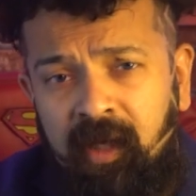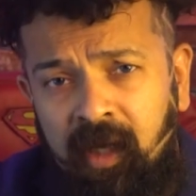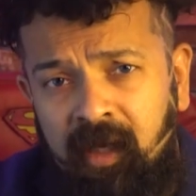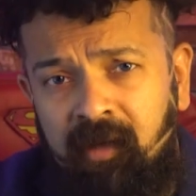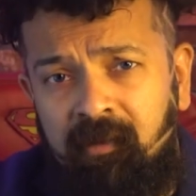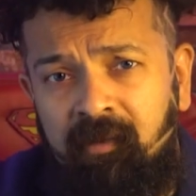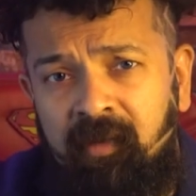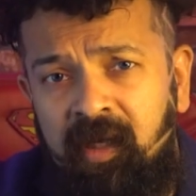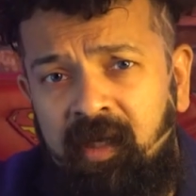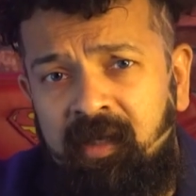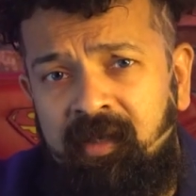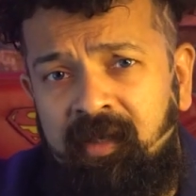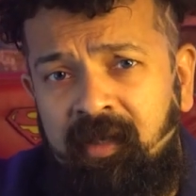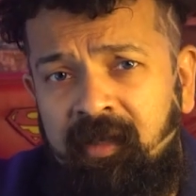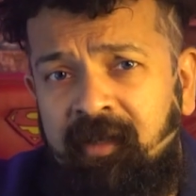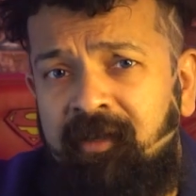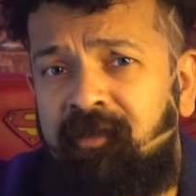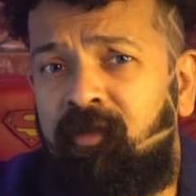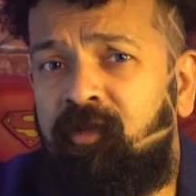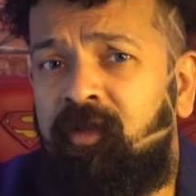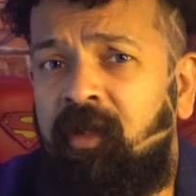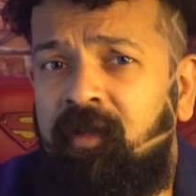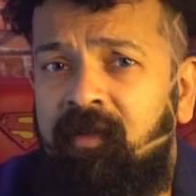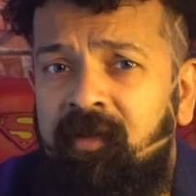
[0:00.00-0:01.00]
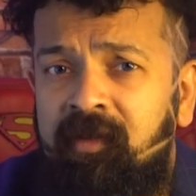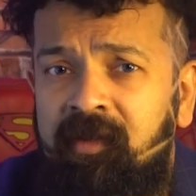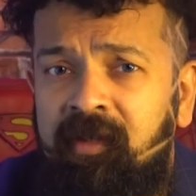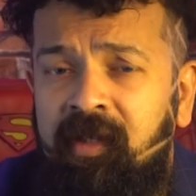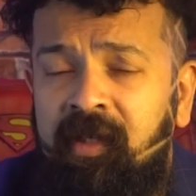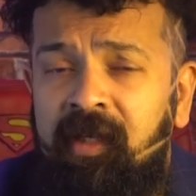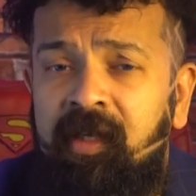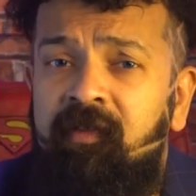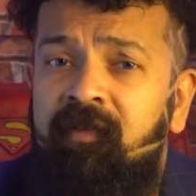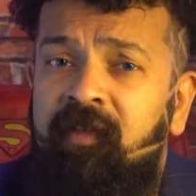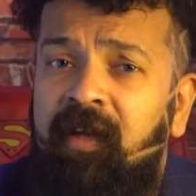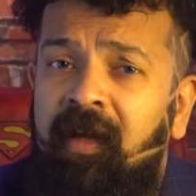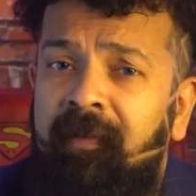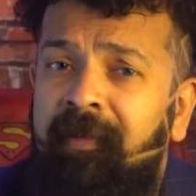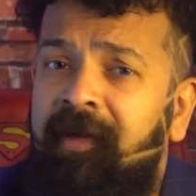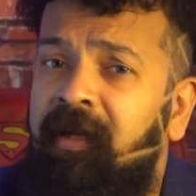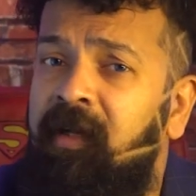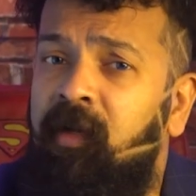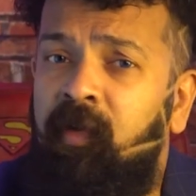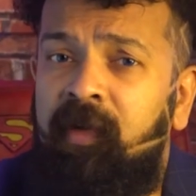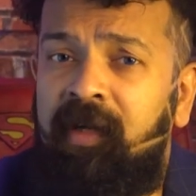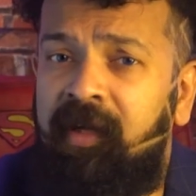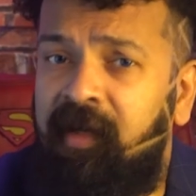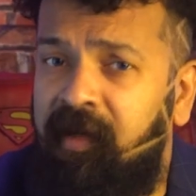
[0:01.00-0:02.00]
and me, since 2003, we have
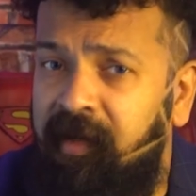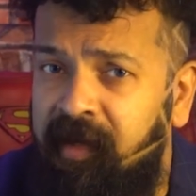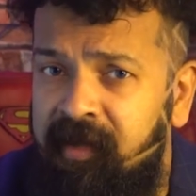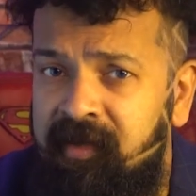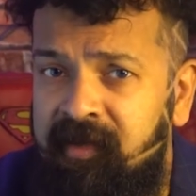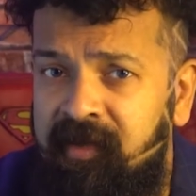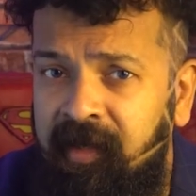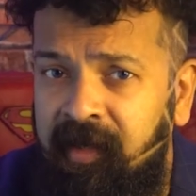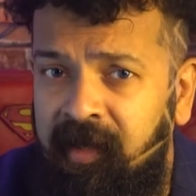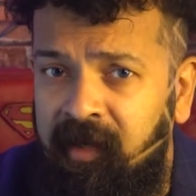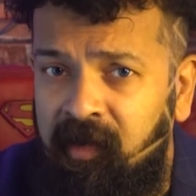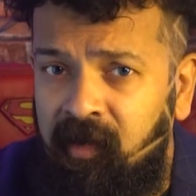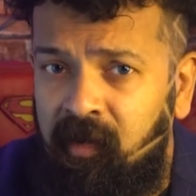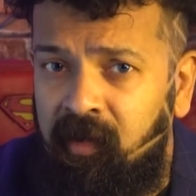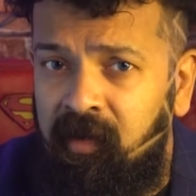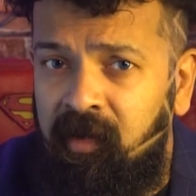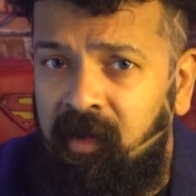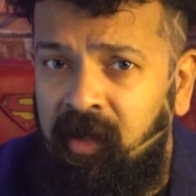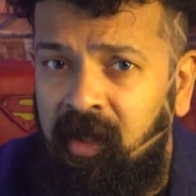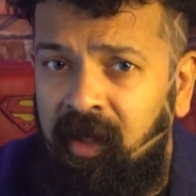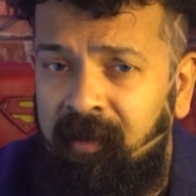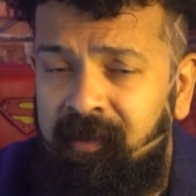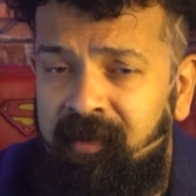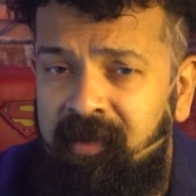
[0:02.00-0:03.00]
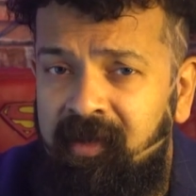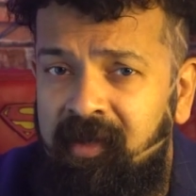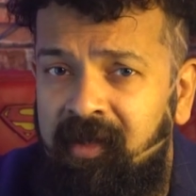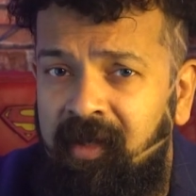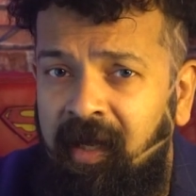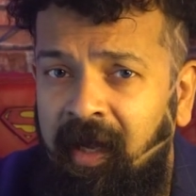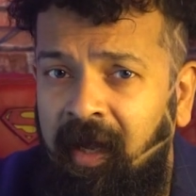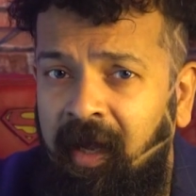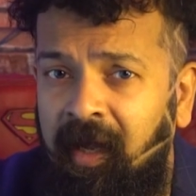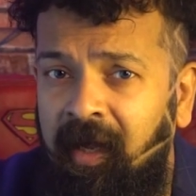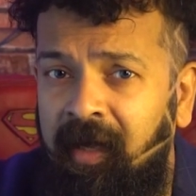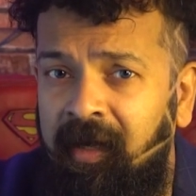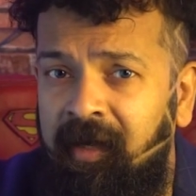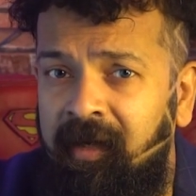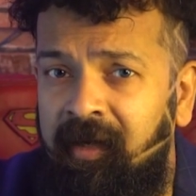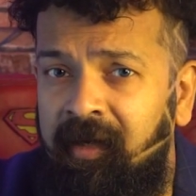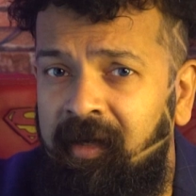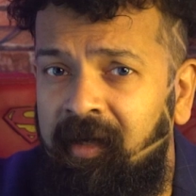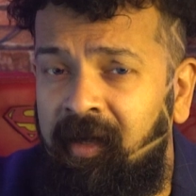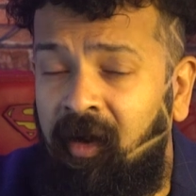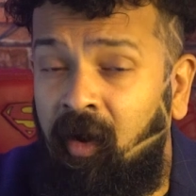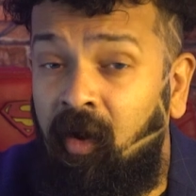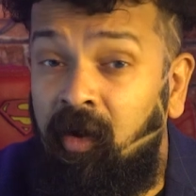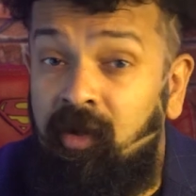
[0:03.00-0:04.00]
been doing trend-setting road trips
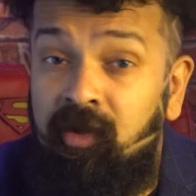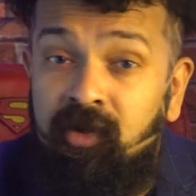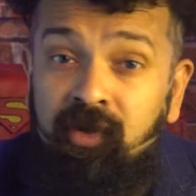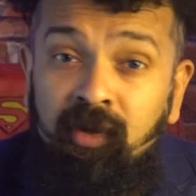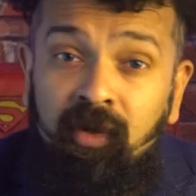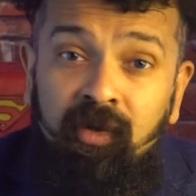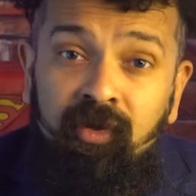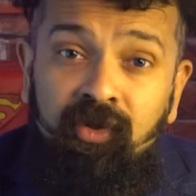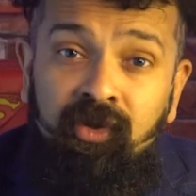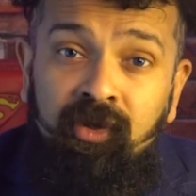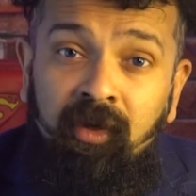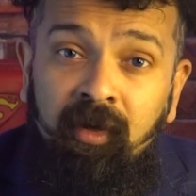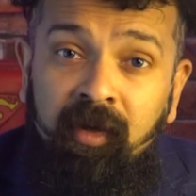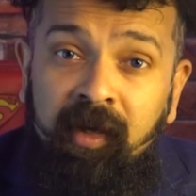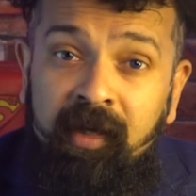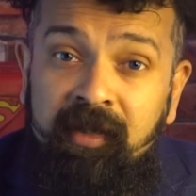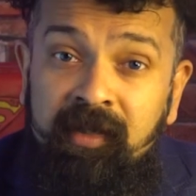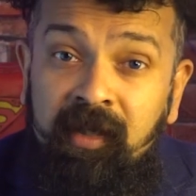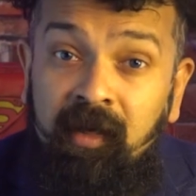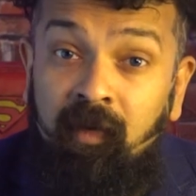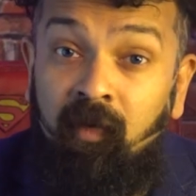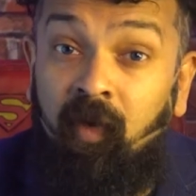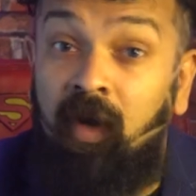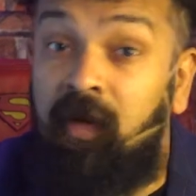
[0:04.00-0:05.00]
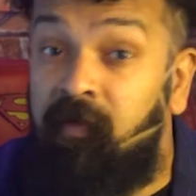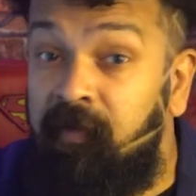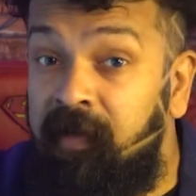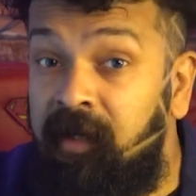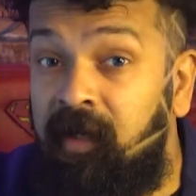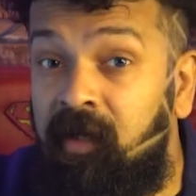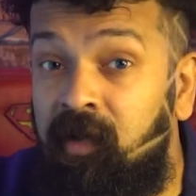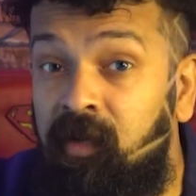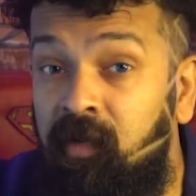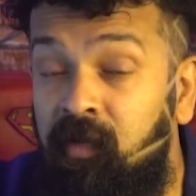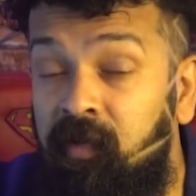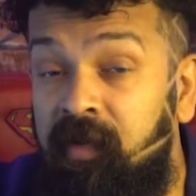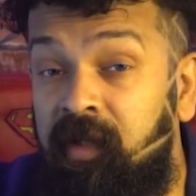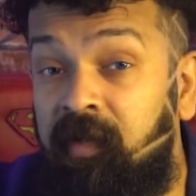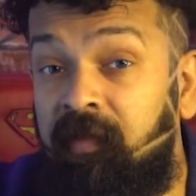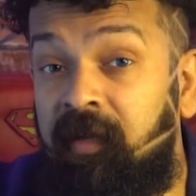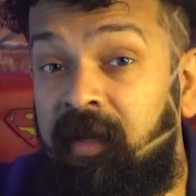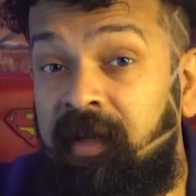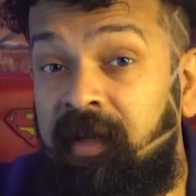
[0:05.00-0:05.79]
and also showcasing what we can do with our